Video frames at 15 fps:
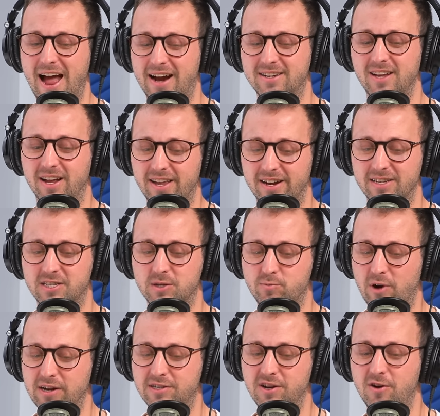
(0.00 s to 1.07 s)
act like an
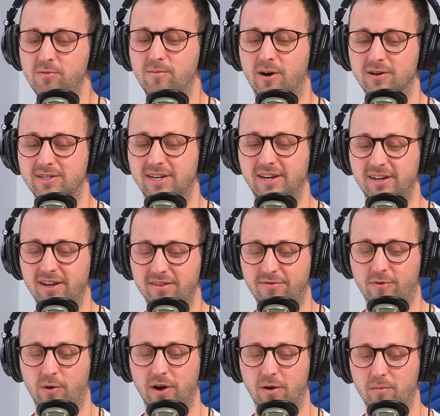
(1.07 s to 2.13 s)
espresso martini
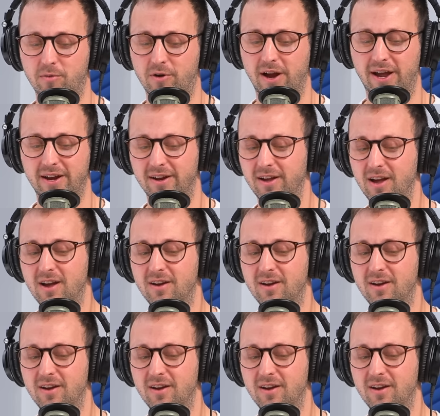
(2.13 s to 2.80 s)
for your brain.